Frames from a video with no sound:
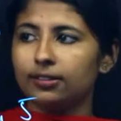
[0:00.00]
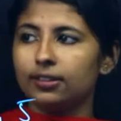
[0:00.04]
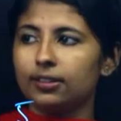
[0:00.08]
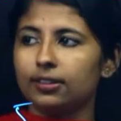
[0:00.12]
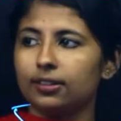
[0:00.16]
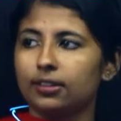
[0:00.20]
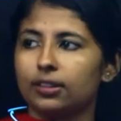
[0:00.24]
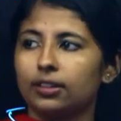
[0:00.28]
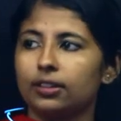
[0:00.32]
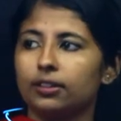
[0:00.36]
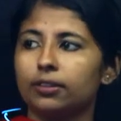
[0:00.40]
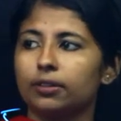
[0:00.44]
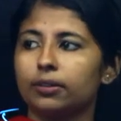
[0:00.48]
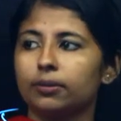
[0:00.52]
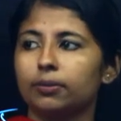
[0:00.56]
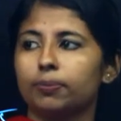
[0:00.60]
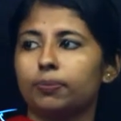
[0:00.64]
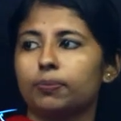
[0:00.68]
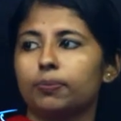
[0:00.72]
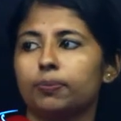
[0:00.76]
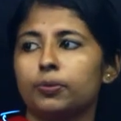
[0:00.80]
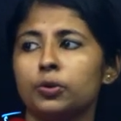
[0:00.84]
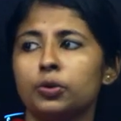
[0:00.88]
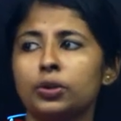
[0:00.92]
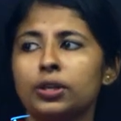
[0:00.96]
the
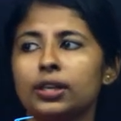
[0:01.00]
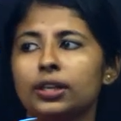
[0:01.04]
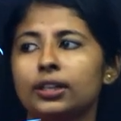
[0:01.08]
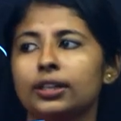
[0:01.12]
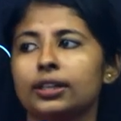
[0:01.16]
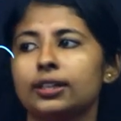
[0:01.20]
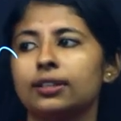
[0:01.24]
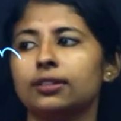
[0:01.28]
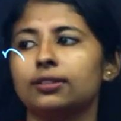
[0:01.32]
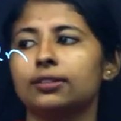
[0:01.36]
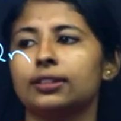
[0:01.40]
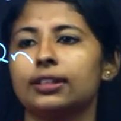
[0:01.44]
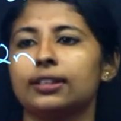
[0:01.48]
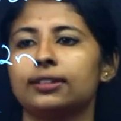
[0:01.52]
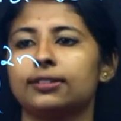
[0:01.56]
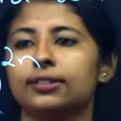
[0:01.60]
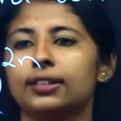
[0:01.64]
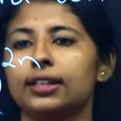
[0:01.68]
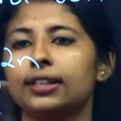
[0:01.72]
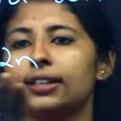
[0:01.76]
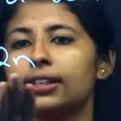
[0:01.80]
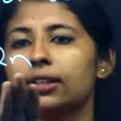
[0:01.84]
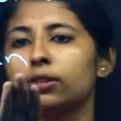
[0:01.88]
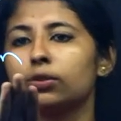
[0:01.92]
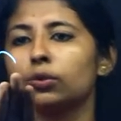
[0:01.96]
uniqueness says
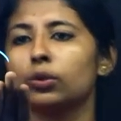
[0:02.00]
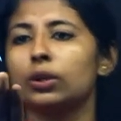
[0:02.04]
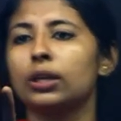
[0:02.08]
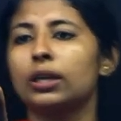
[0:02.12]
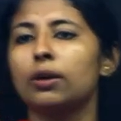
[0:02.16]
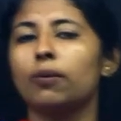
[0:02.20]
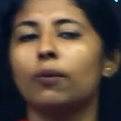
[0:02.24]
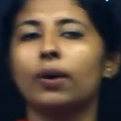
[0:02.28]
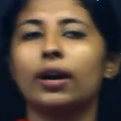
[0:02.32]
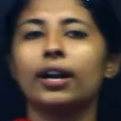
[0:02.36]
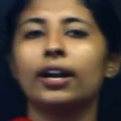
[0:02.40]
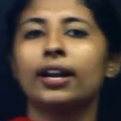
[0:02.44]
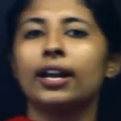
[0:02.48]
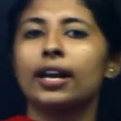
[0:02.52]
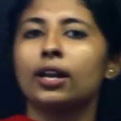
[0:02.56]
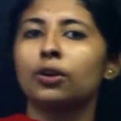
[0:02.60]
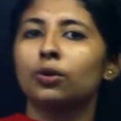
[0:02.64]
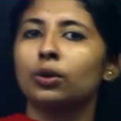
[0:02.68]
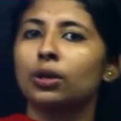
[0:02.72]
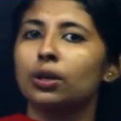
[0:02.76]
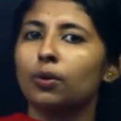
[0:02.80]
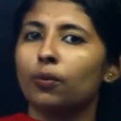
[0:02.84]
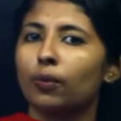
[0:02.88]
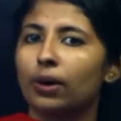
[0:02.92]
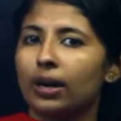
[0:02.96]
that there is only one and
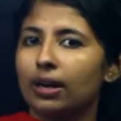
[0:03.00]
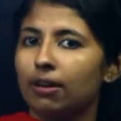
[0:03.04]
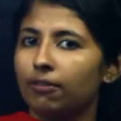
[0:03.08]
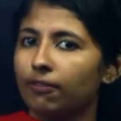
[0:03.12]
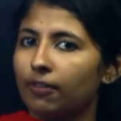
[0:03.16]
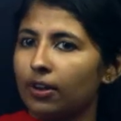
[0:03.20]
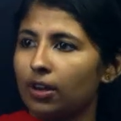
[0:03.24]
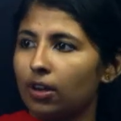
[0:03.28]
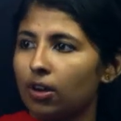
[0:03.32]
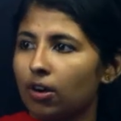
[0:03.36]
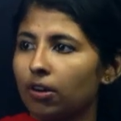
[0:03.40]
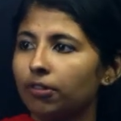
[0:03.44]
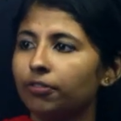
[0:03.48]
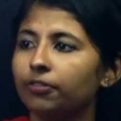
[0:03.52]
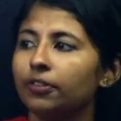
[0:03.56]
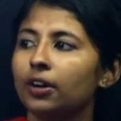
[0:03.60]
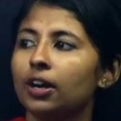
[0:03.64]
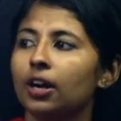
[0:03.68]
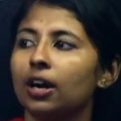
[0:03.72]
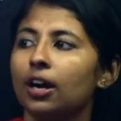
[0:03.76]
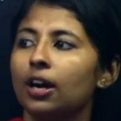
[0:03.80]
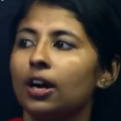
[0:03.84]
only one way of